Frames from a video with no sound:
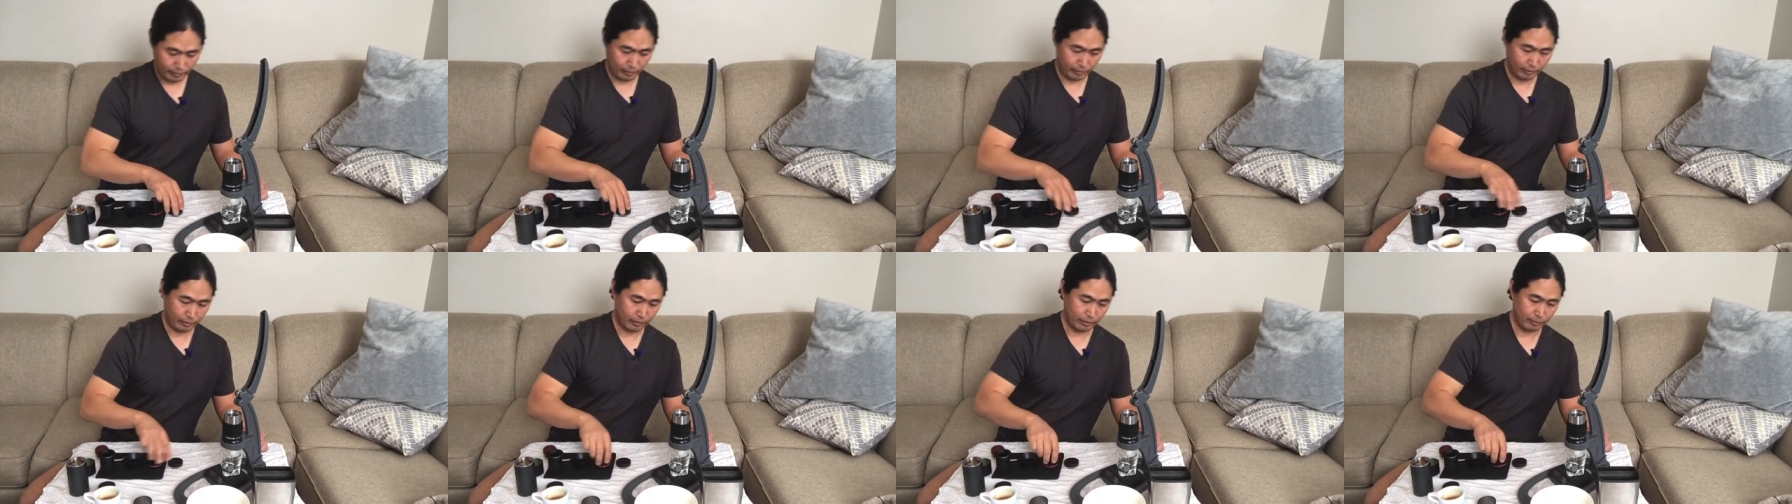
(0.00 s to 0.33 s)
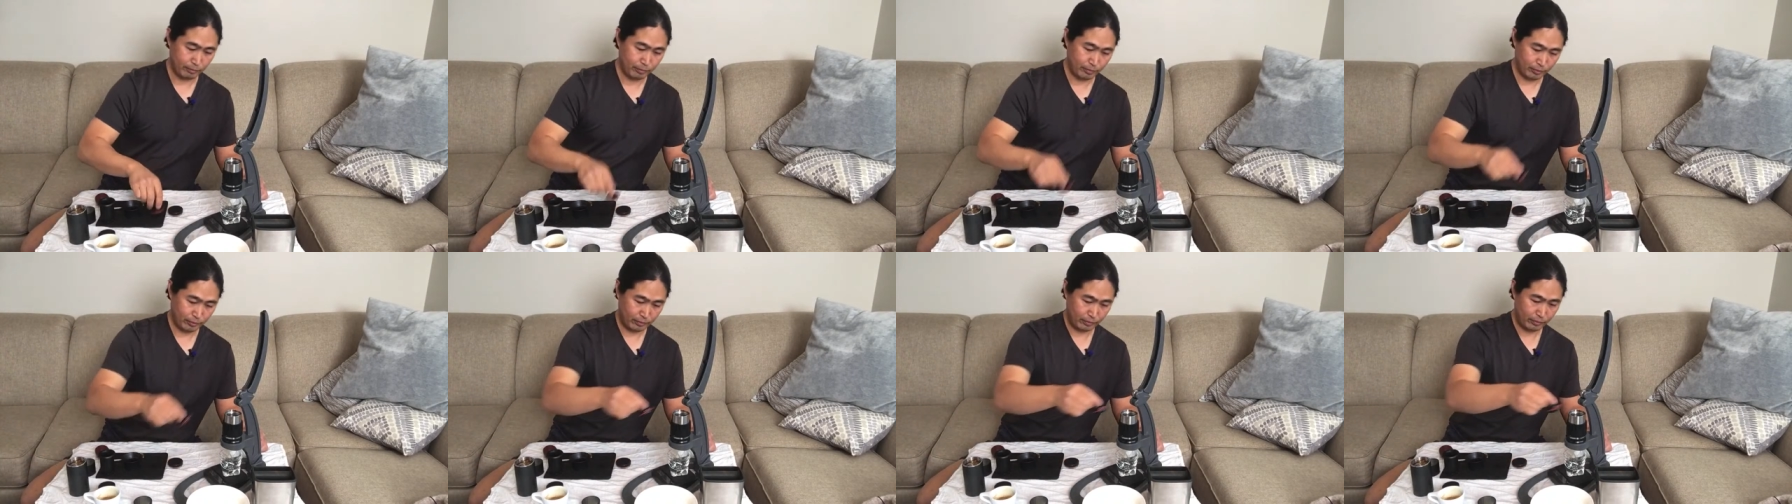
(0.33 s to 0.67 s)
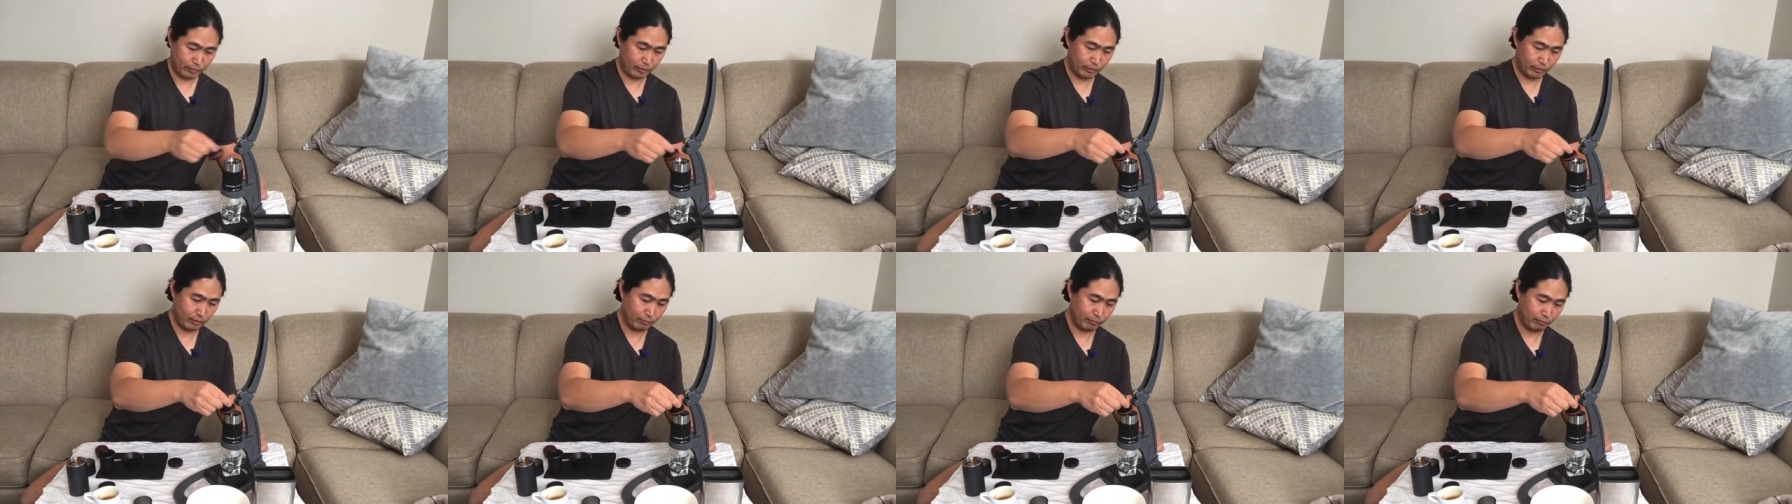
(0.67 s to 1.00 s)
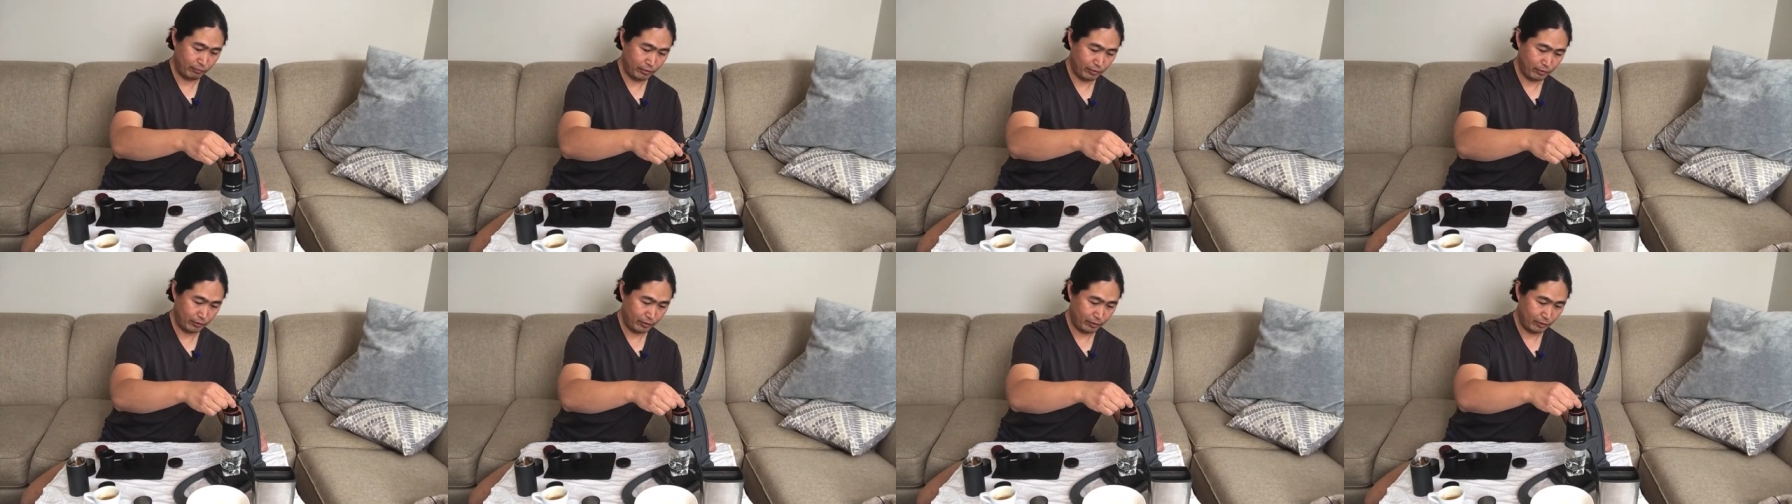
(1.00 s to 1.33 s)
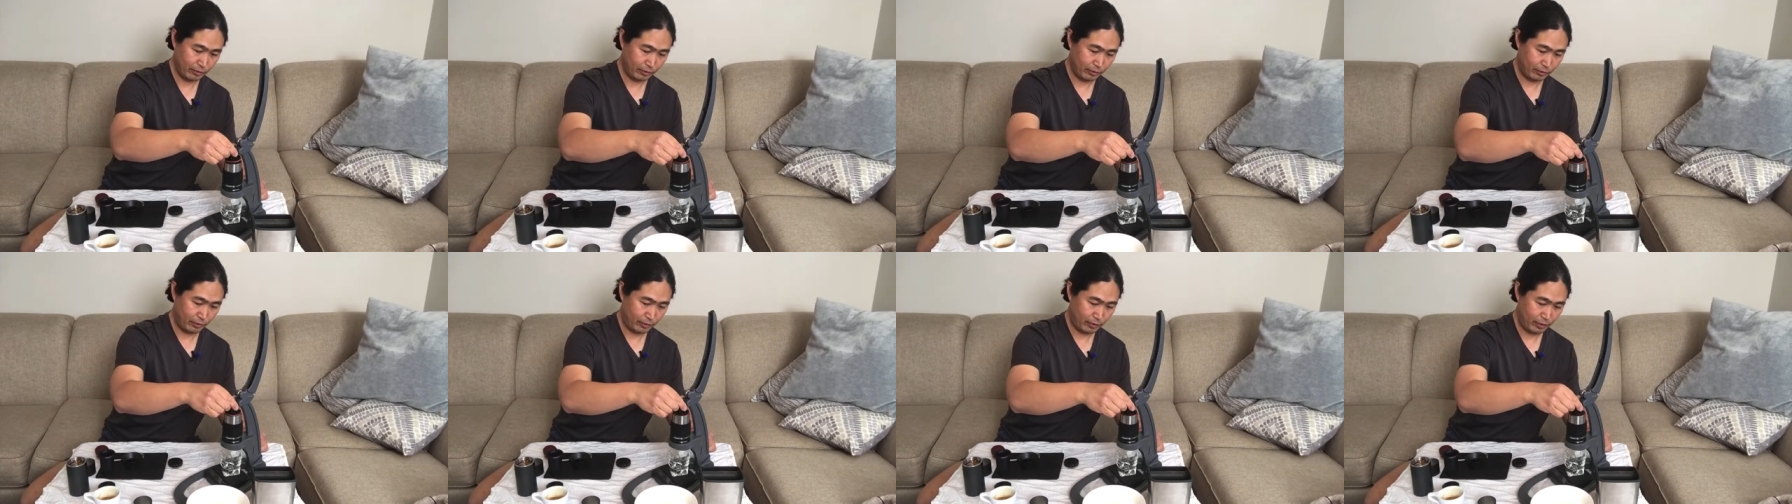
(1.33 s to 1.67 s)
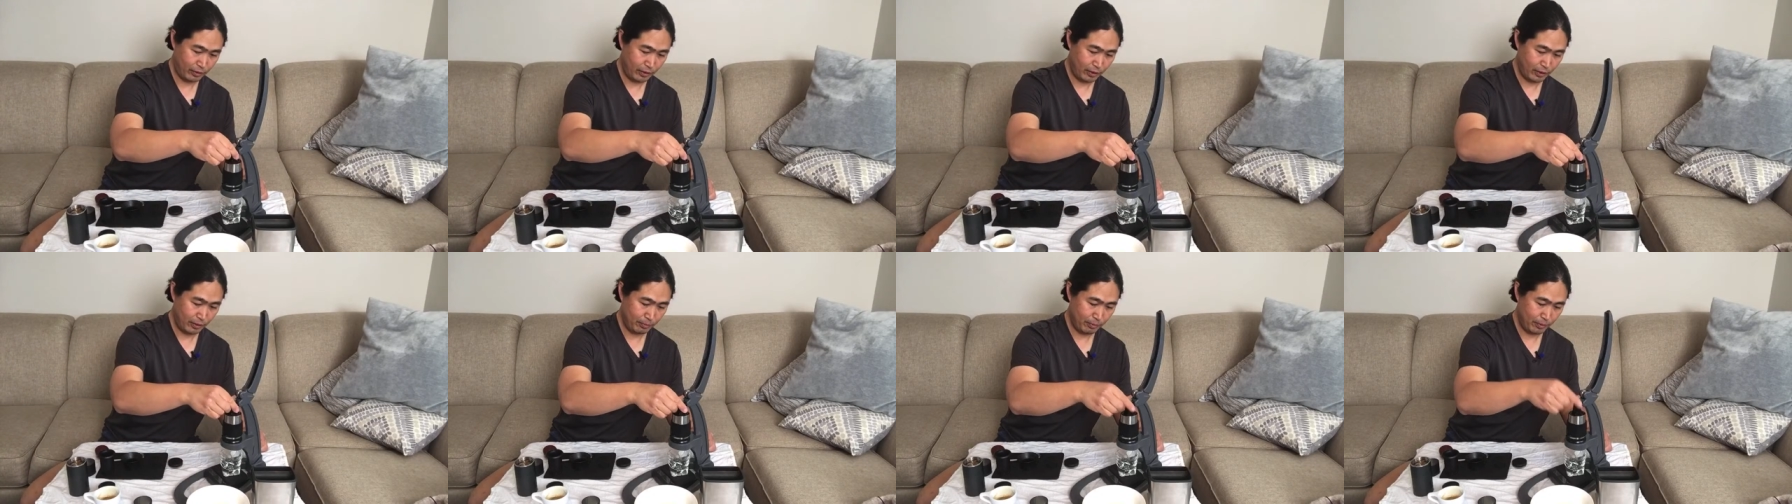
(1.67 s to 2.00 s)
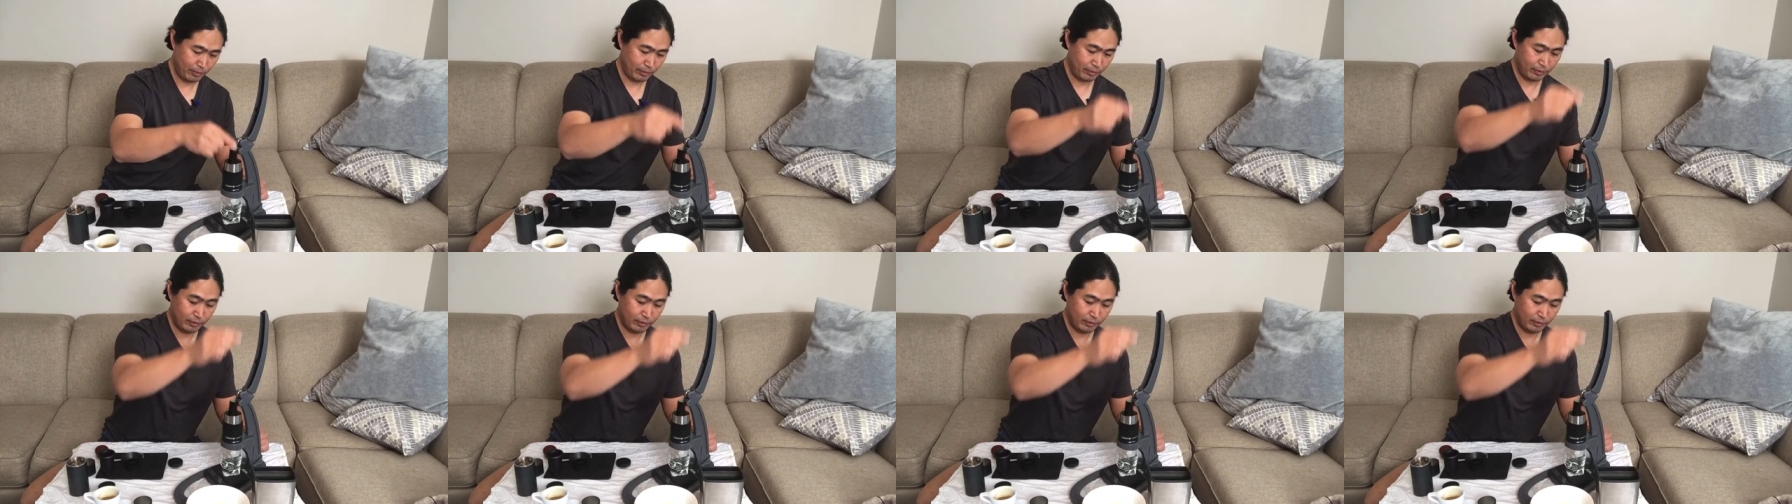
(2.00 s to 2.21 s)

I'm gonna put the filter on the top.